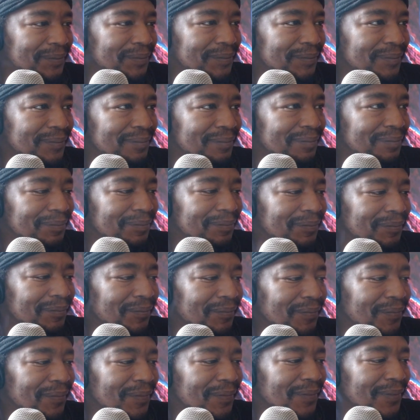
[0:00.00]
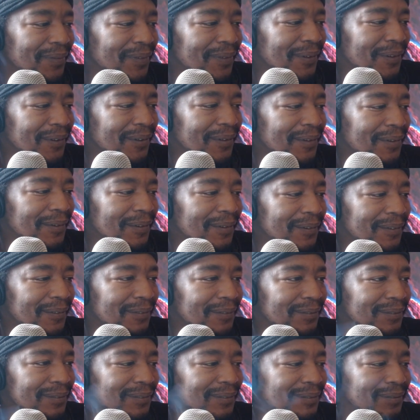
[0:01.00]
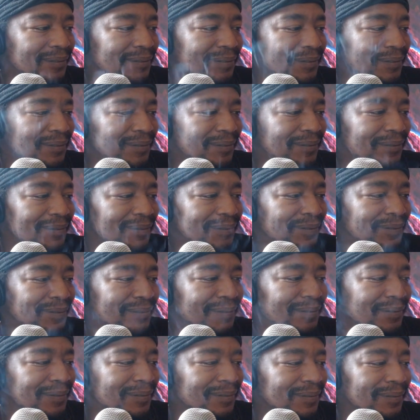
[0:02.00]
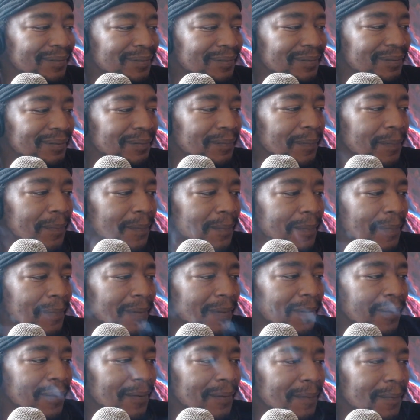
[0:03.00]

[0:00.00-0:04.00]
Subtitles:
Nobody speaks.